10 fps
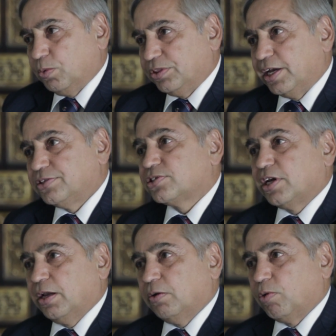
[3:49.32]
We then
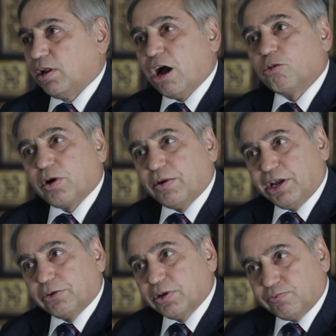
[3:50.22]
say, well, how
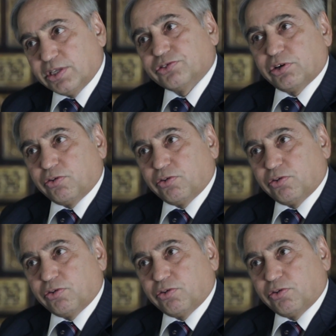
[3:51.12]
private equity funds are